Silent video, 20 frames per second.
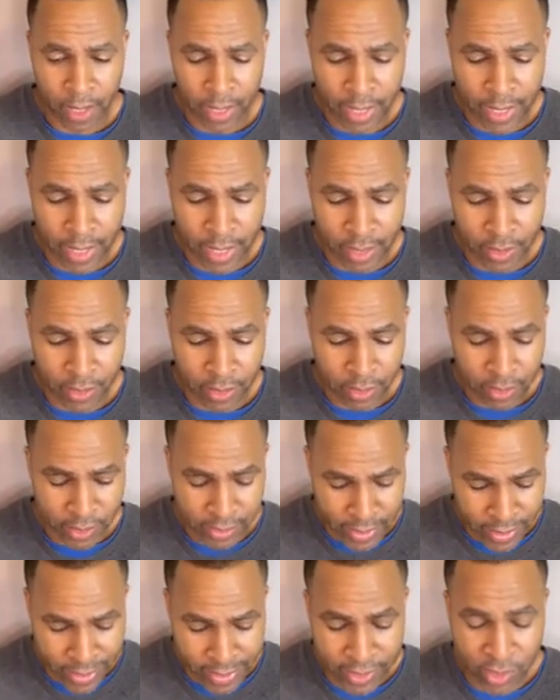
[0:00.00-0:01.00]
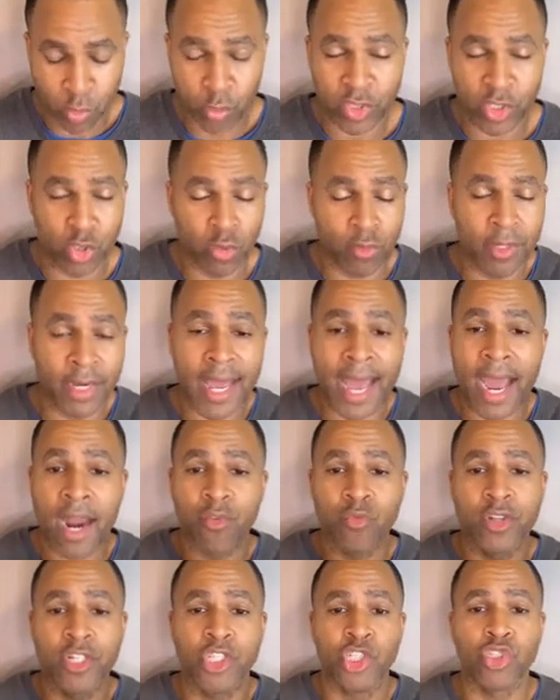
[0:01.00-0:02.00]
And yes, we do
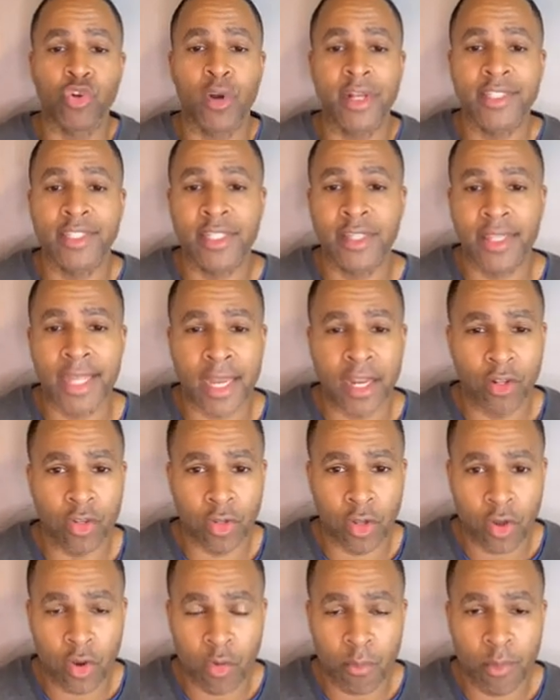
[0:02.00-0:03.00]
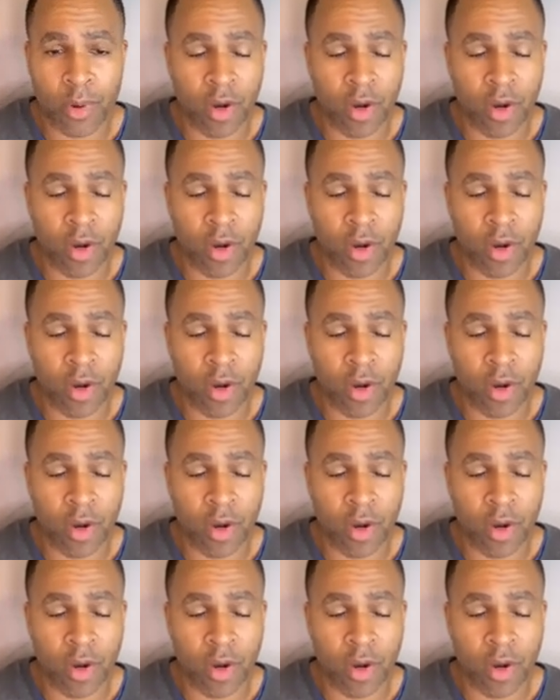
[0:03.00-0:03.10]
not rejoice in that alone,